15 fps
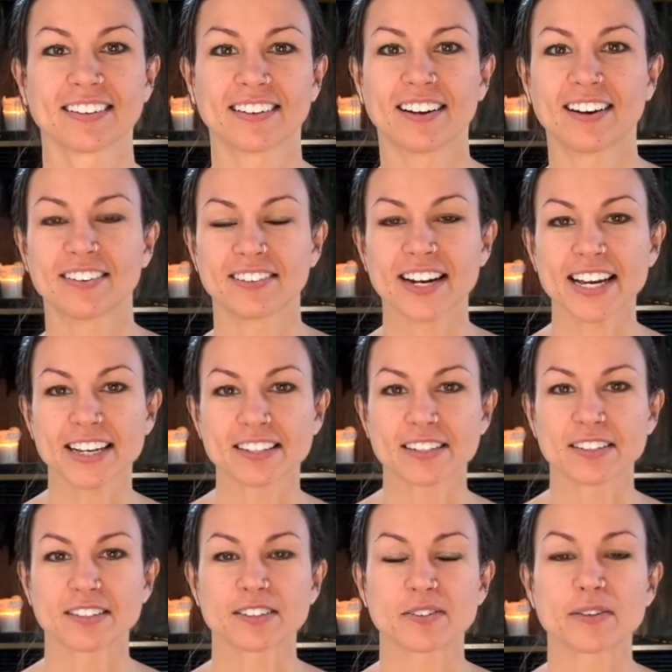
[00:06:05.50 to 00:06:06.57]
All right,
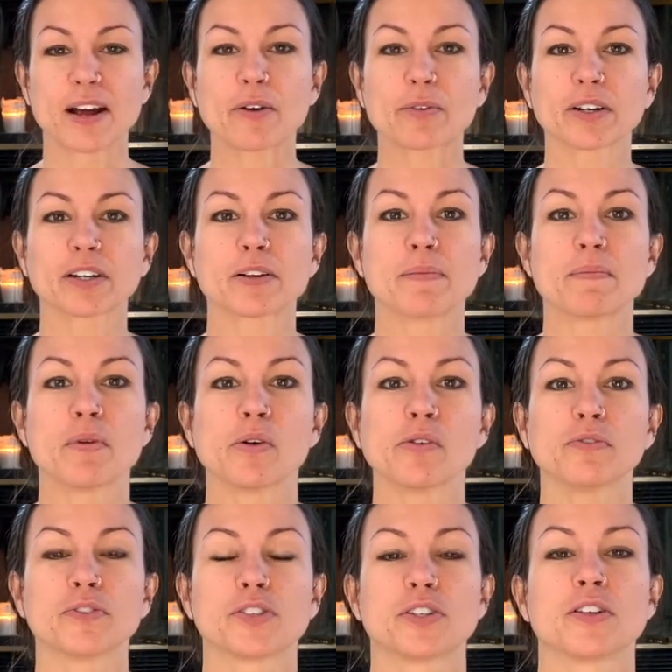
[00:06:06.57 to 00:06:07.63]
so now we're gonna
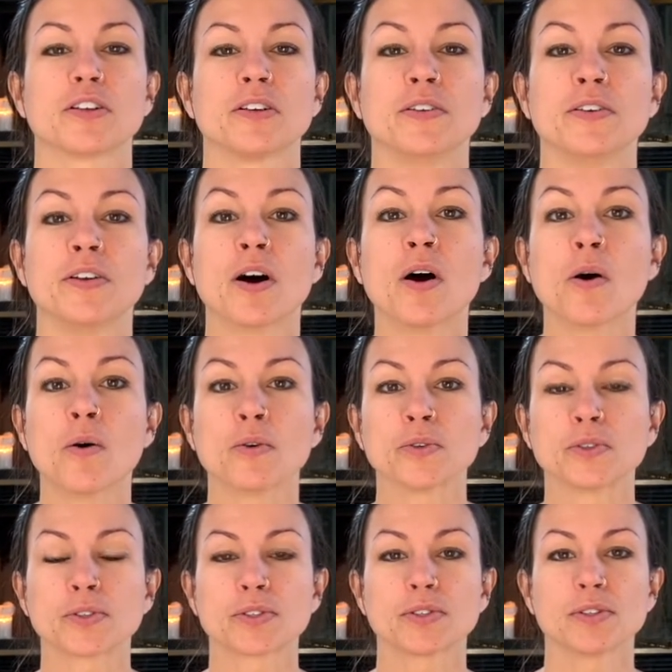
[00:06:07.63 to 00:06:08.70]
move to the
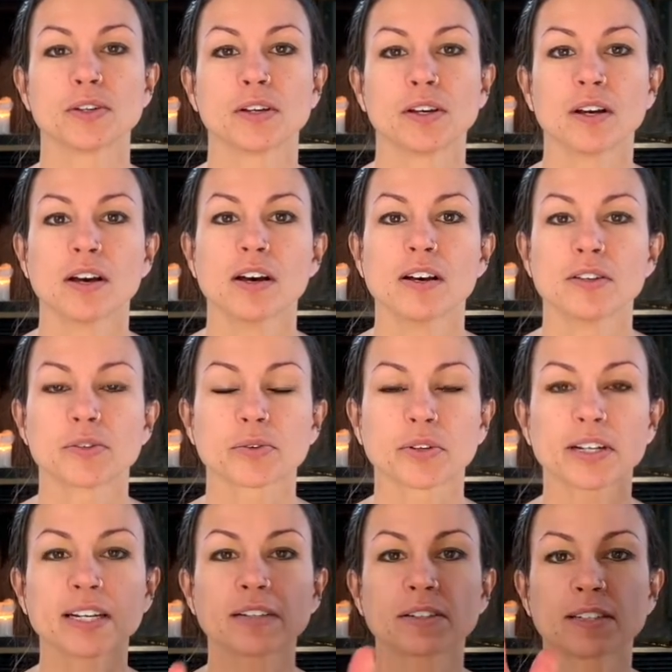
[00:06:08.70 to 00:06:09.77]
nose. So we're
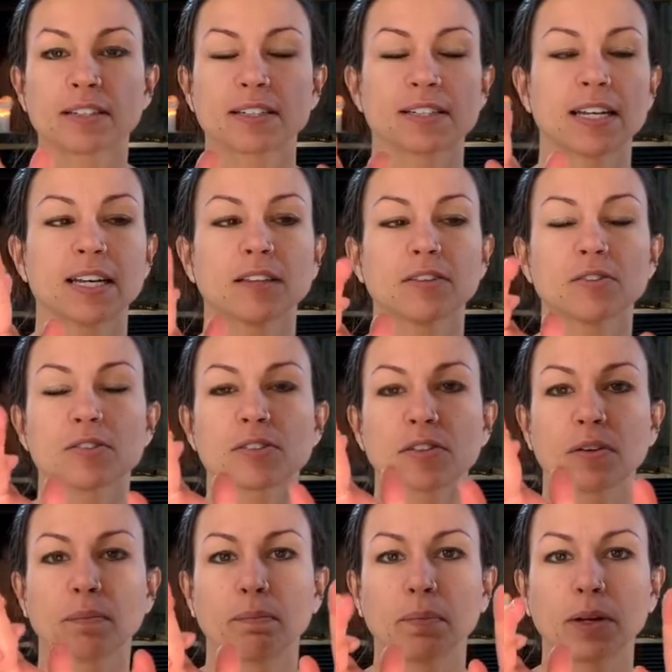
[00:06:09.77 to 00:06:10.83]
gonna take those
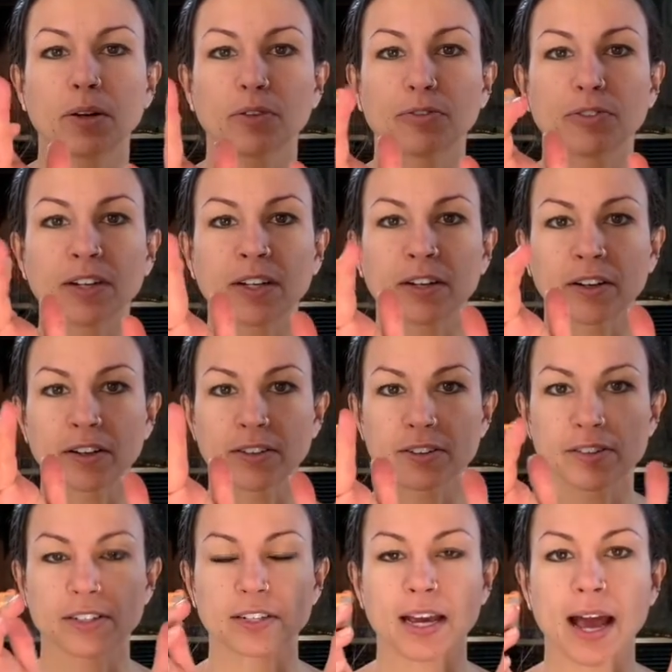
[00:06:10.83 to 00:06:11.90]
middle
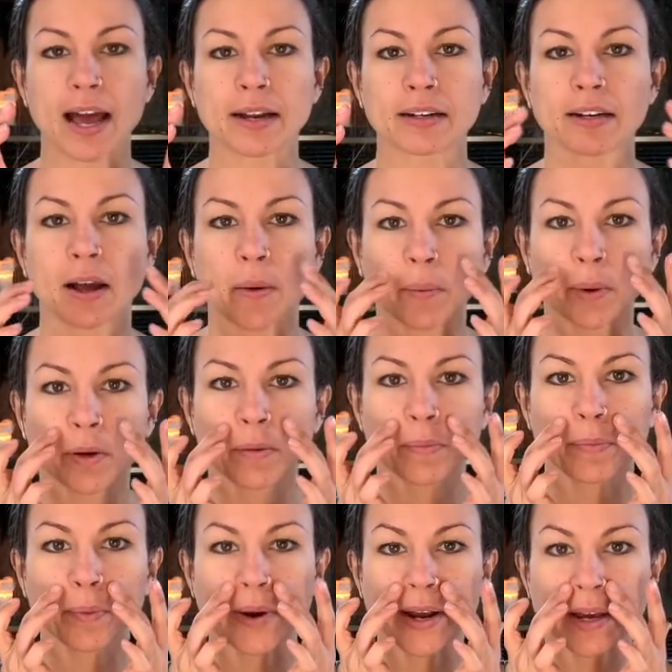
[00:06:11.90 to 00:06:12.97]
fingers again, and we're gonna
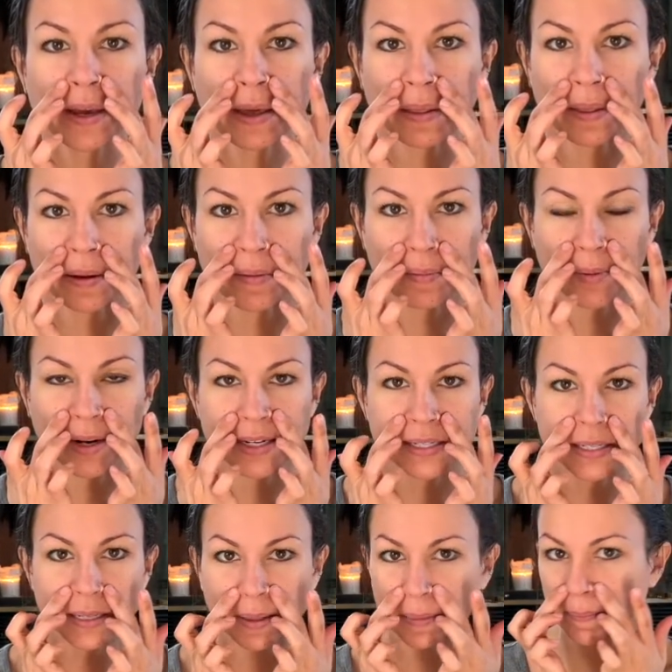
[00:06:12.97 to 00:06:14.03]
bring them right
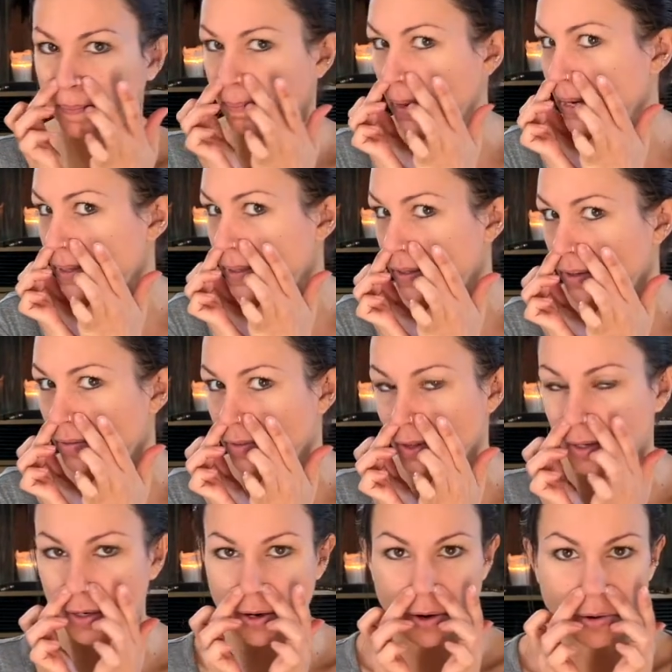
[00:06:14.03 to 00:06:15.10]
to the base of the
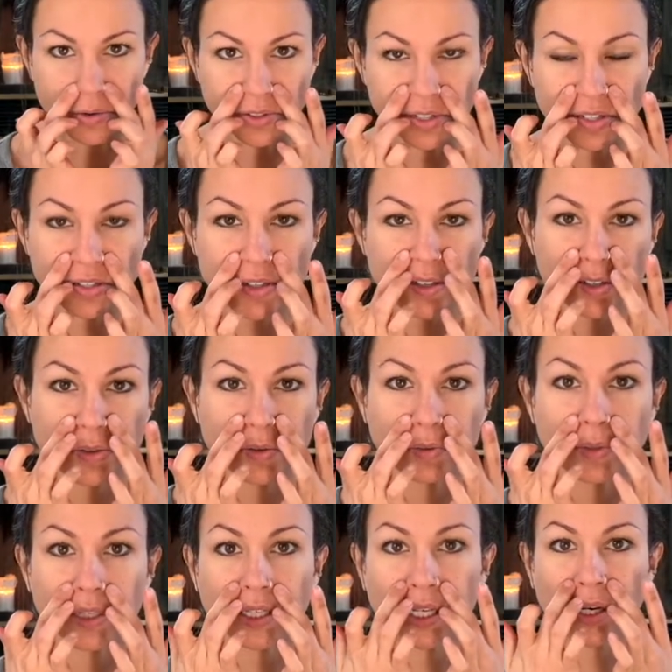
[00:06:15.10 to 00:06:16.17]
nose. This is a
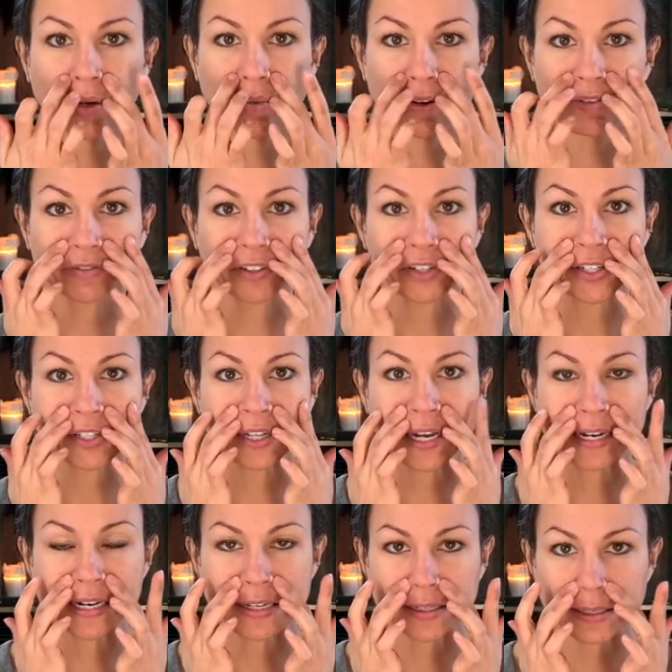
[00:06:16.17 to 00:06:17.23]
really good one for
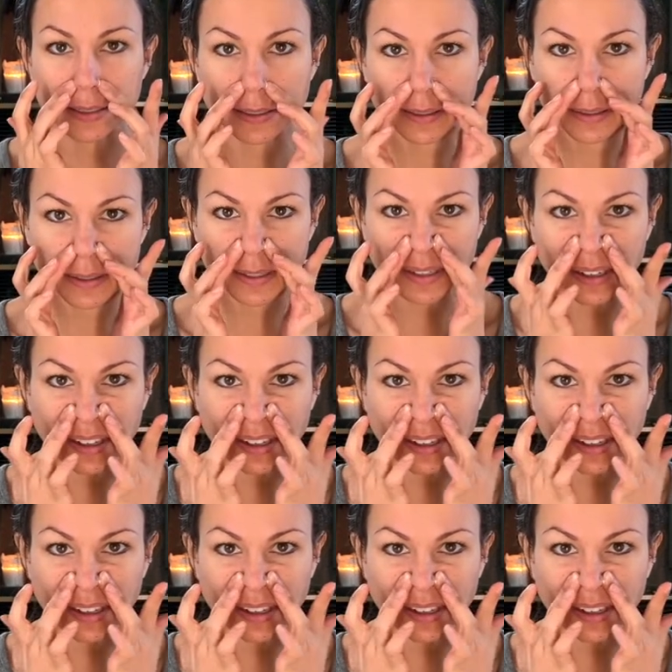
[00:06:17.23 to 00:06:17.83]
sinuses.